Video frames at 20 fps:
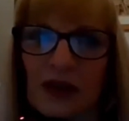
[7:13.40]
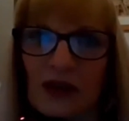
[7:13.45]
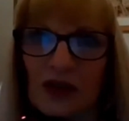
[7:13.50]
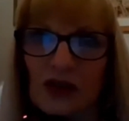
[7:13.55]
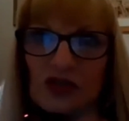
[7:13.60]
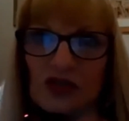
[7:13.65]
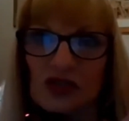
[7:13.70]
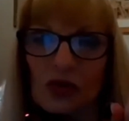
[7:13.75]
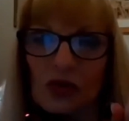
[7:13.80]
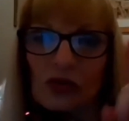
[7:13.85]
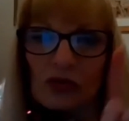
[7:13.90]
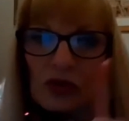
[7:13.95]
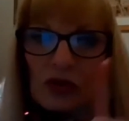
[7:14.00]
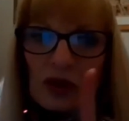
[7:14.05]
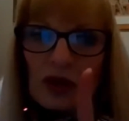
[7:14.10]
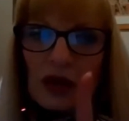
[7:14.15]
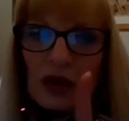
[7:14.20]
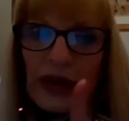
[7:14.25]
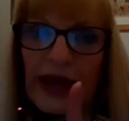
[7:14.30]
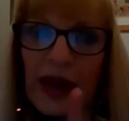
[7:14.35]
so
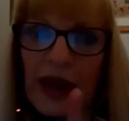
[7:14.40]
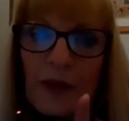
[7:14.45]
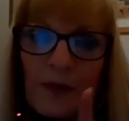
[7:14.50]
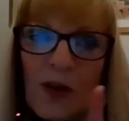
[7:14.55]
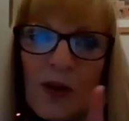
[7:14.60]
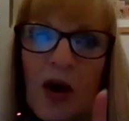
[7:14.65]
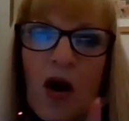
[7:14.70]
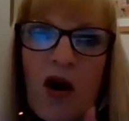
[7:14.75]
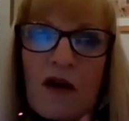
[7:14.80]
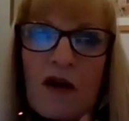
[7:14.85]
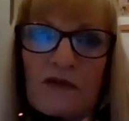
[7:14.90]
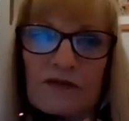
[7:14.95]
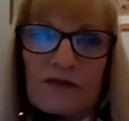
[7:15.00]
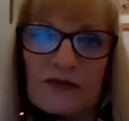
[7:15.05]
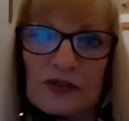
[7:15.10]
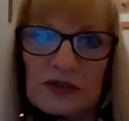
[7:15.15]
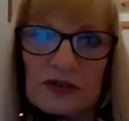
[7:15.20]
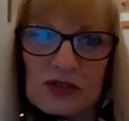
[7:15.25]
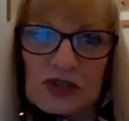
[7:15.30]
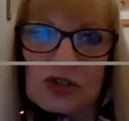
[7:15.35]
lamp off.
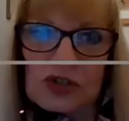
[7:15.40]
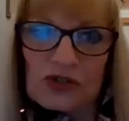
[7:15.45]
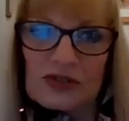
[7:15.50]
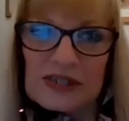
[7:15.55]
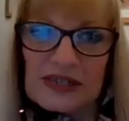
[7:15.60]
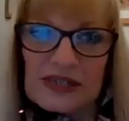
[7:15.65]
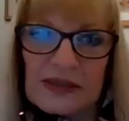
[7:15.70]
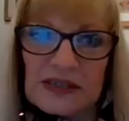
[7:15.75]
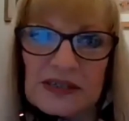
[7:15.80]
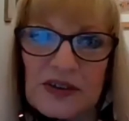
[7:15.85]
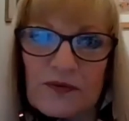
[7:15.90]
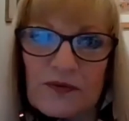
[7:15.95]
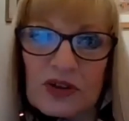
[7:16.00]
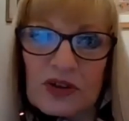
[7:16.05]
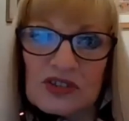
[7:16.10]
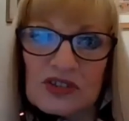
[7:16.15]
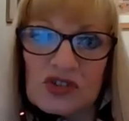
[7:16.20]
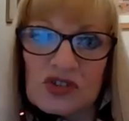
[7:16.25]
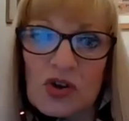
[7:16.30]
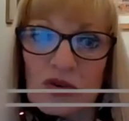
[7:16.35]
So you see the
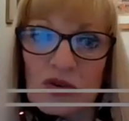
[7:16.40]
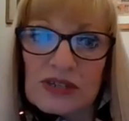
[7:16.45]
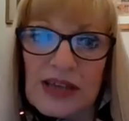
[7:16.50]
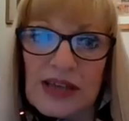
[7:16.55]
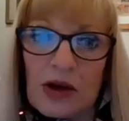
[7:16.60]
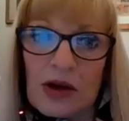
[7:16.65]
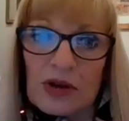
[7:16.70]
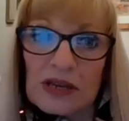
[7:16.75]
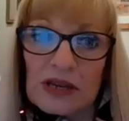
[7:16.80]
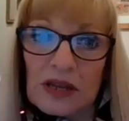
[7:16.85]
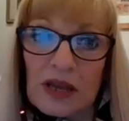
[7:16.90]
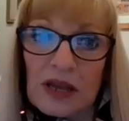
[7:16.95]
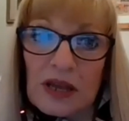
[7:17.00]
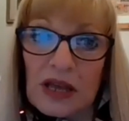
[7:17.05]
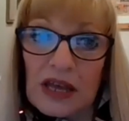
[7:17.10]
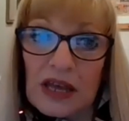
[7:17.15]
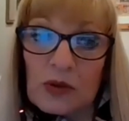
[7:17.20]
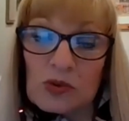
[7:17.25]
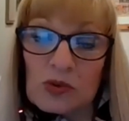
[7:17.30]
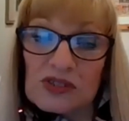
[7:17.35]
difference? Notice how
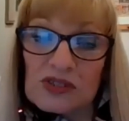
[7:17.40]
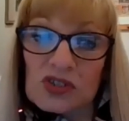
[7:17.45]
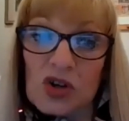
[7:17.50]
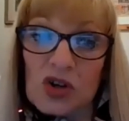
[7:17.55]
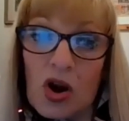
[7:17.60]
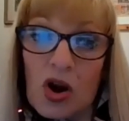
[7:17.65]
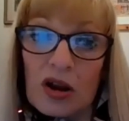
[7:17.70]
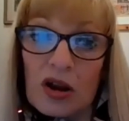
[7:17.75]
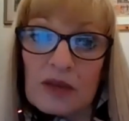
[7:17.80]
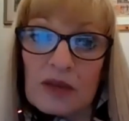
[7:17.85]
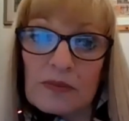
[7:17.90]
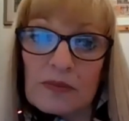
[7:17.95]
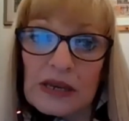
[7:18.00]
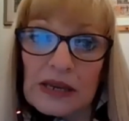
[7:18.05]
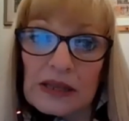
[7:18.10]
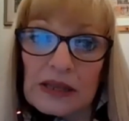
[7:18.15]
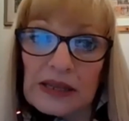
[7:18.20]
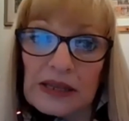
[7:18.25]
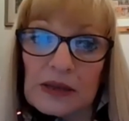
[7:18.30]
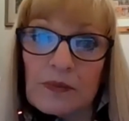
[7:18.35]
it was dark
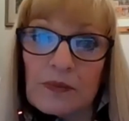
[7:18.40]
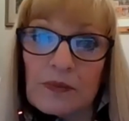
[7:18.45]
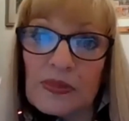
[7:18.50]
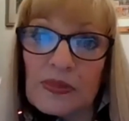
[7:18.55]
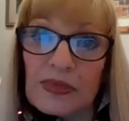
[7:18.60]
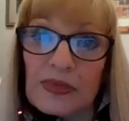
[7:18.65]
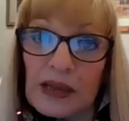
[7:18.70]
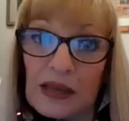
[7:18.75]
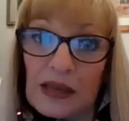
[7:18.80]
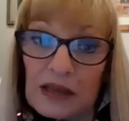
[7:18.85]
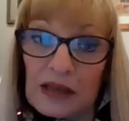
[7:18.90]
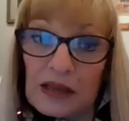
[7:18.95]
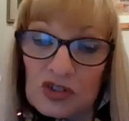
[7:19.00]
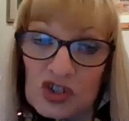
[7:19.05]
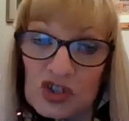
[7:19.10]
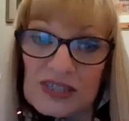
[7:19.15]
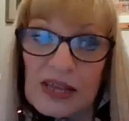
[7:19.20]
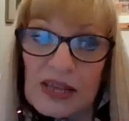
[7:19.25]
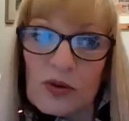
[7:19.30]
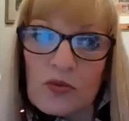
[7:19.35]
immediately, but the
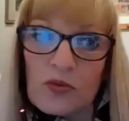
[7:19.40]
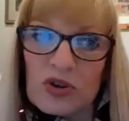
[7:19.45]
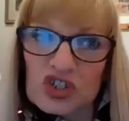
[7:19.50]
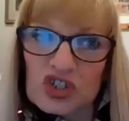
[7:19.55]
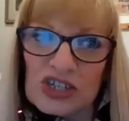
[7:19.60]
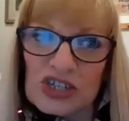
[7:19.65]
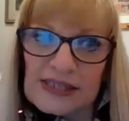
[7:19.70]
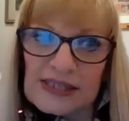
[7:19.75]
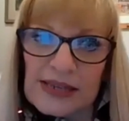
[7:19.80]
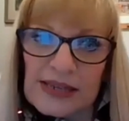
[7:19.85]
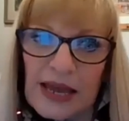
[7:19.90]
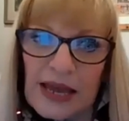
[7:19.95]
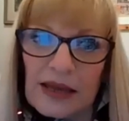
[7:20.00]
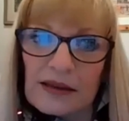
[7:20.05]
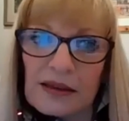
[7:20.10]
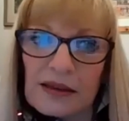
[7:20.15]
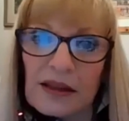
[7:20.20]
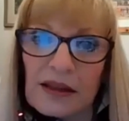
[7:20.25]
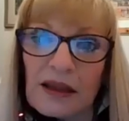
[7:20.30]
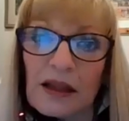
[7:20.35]
just like Richie said,
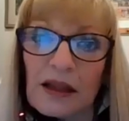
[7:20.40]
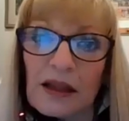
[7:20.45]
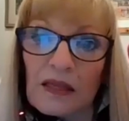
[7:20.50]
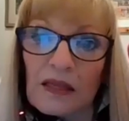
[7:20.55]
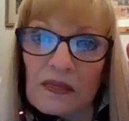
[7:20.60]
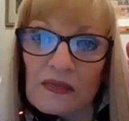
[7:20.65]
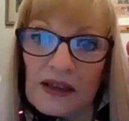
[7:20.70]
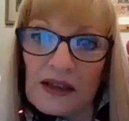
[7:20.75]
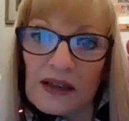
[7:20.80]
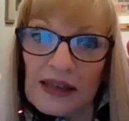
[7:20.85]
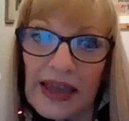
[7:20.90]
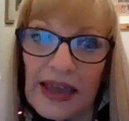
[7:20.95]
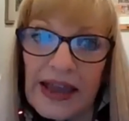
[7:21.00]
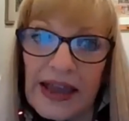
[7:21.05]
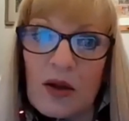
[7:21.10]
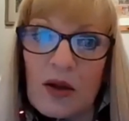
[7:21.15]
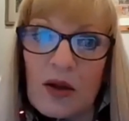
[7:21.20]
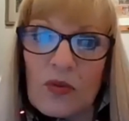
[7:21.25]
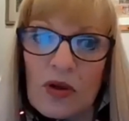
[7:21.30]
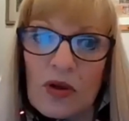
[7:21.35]
the
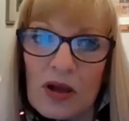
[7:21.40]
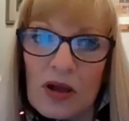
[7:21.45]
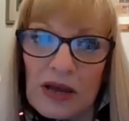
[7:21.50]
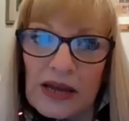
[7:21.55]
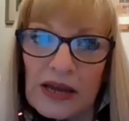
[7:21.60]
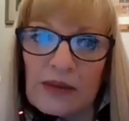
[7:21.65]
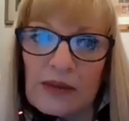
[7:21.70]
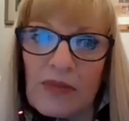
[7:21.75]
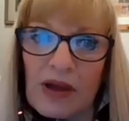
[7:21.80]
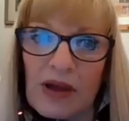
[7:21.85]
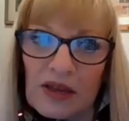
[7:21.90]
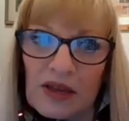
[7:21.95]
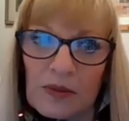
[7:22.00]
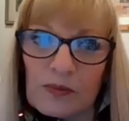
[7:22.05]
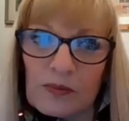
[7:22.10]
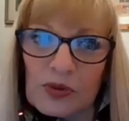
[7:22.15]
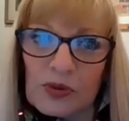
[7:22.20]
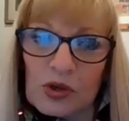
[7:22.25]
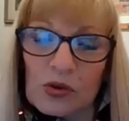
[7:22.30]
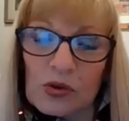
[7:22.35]
camera in my
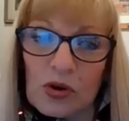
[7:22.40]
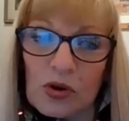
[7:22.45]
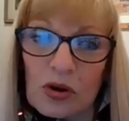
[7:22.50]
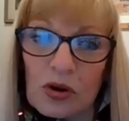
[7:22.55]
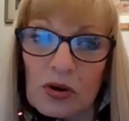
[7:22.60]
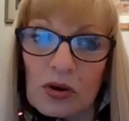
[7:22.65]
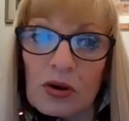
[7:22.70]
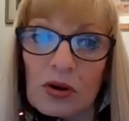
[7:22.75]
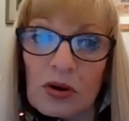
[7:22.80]
computer